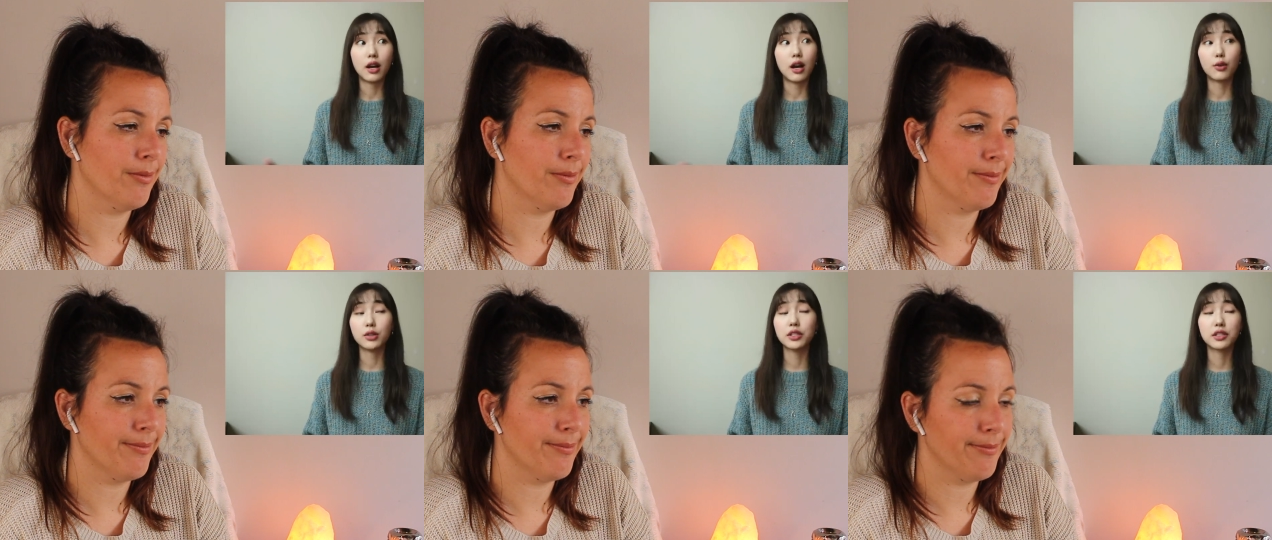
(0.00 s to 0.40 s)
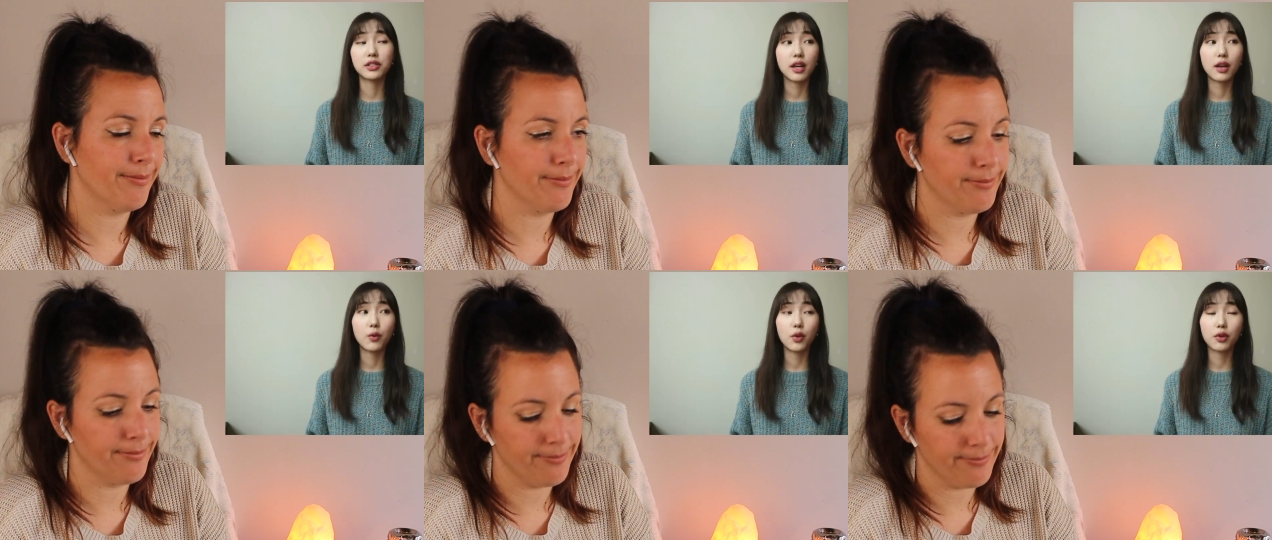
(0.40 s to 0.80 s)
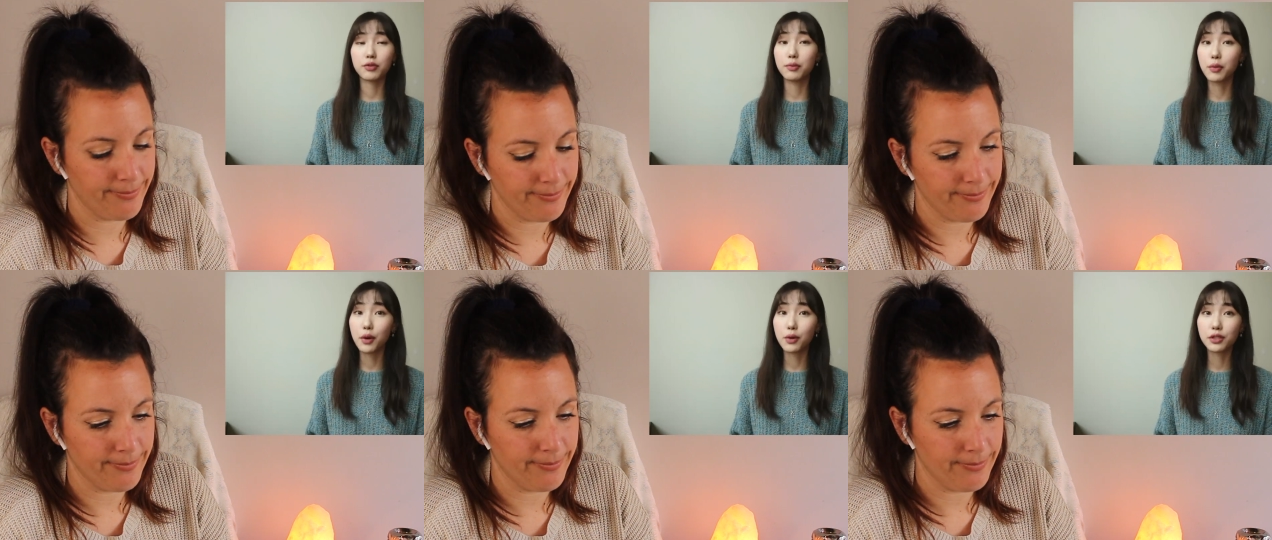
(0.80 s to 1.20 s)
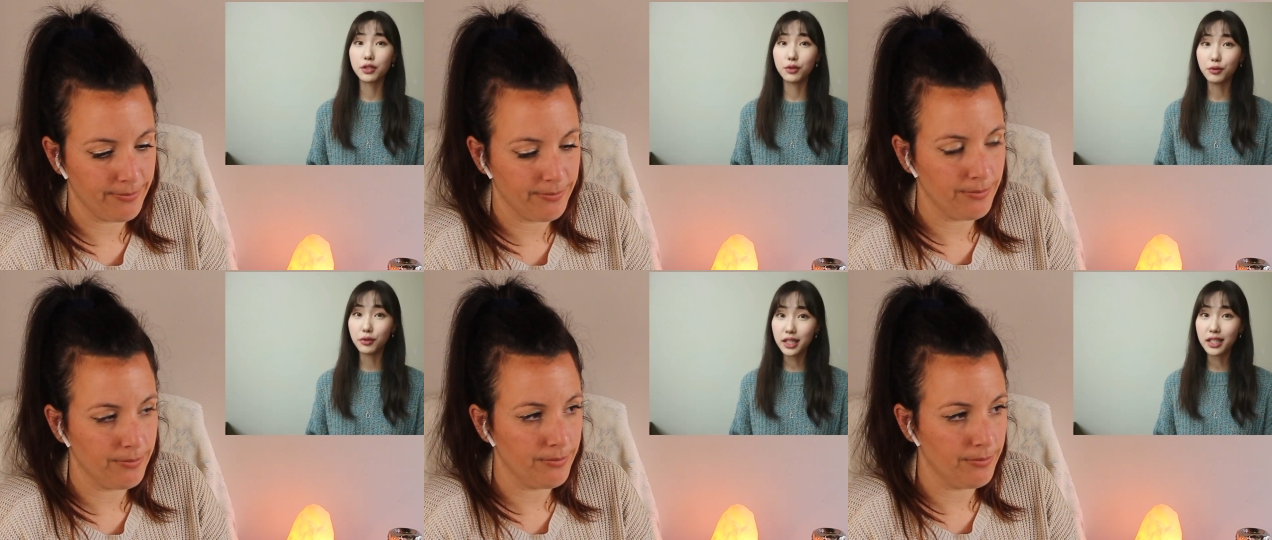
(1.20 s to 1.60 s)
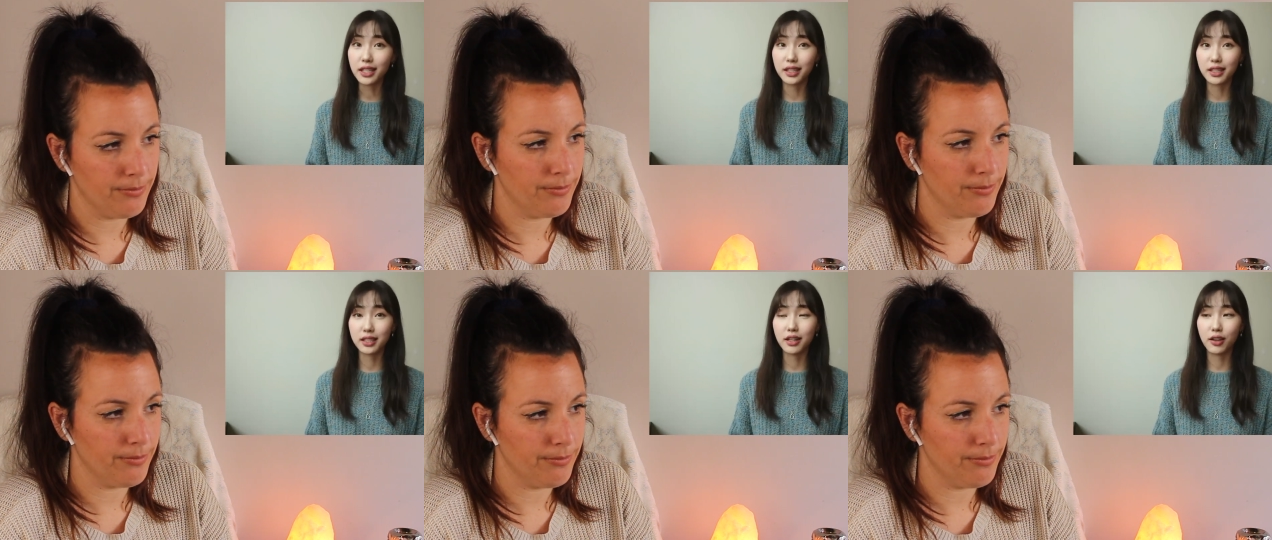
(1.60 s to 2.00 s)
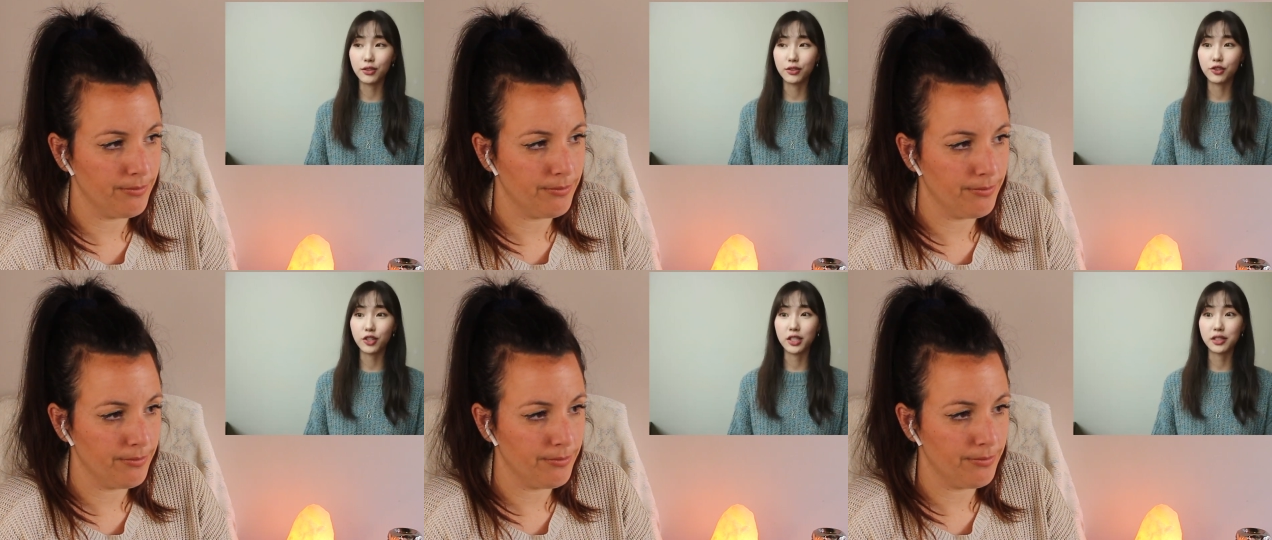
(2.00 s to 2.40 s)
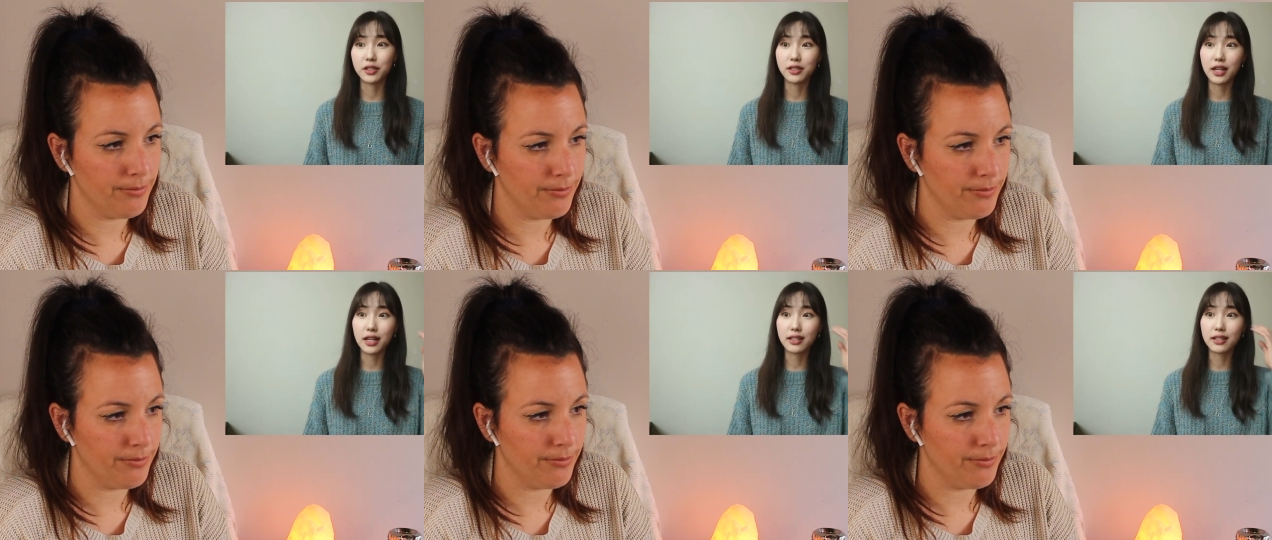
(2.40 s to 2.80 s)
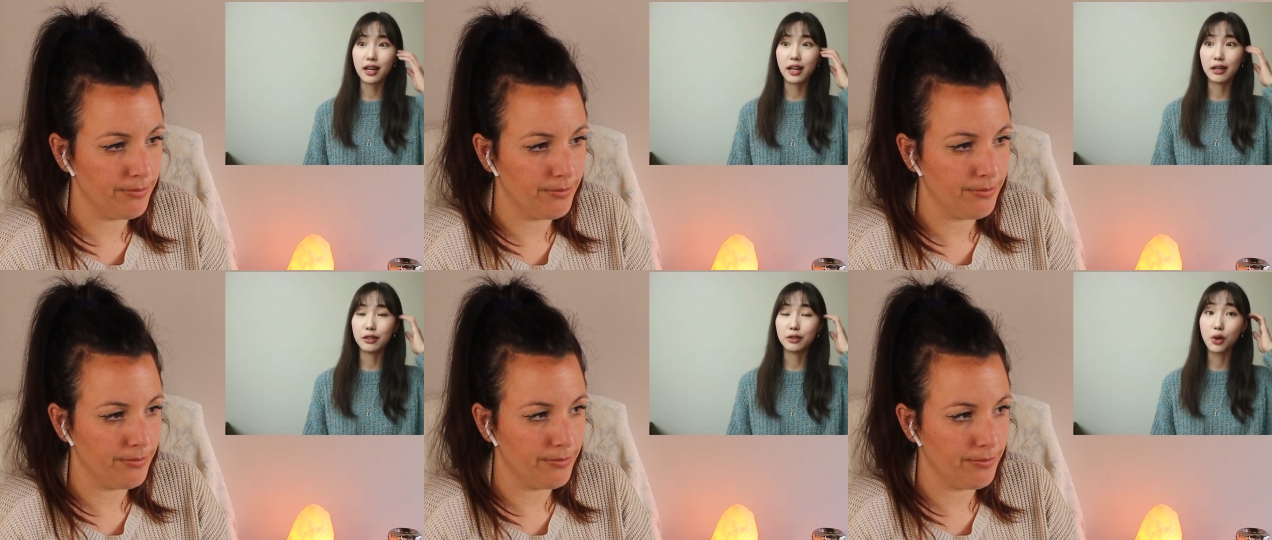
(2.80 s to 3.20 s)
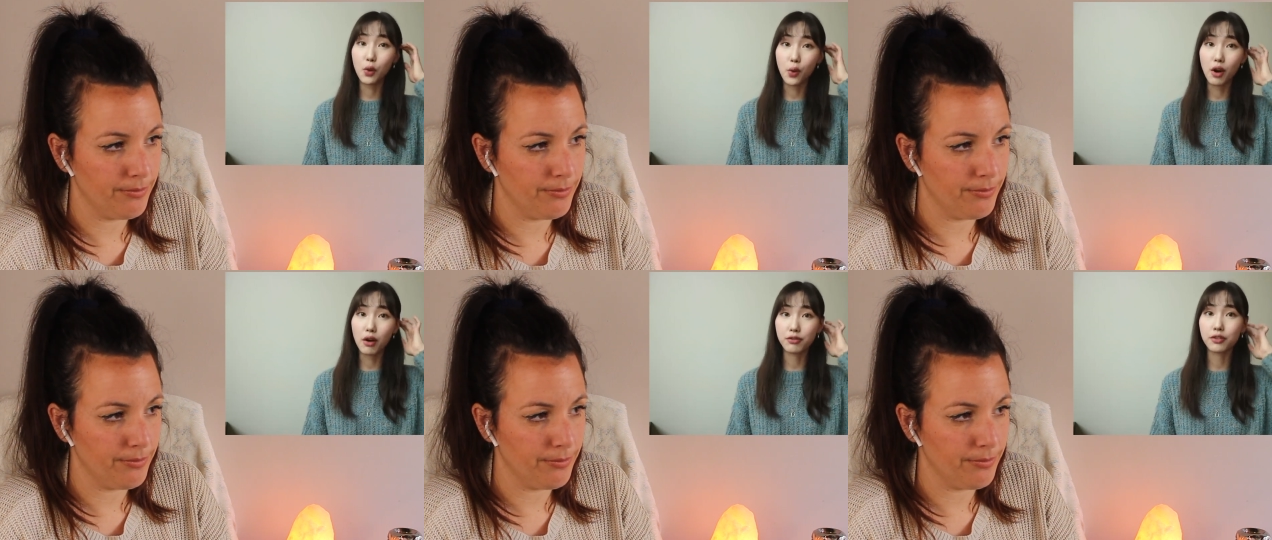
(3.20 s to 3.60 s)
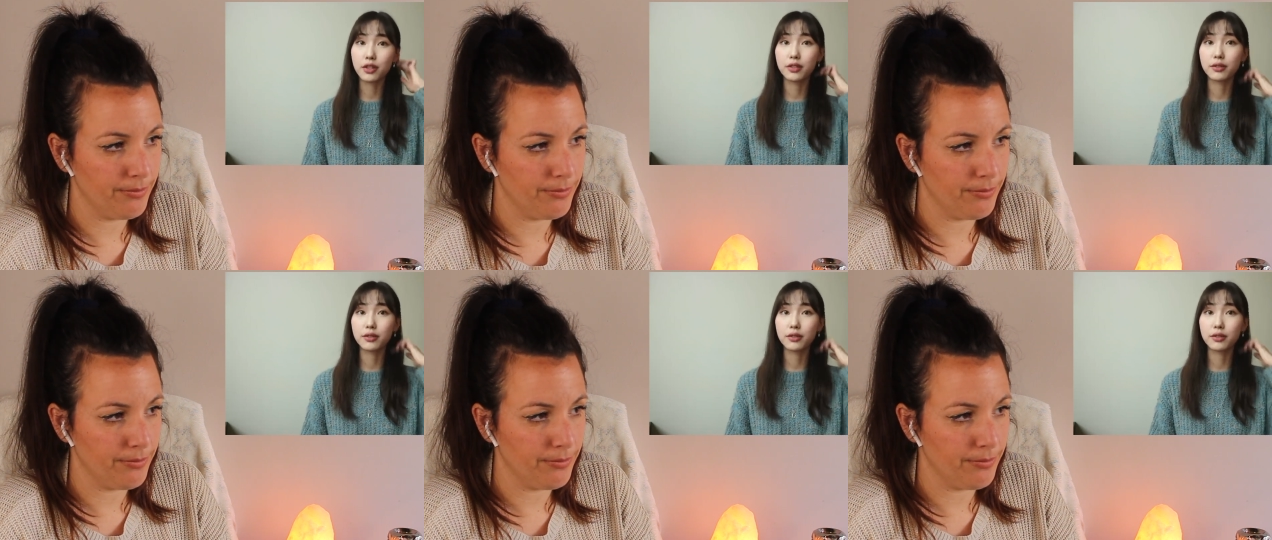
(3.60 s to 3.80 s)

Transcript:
Speaker 1: I would say, one of the most unique countries that I know of.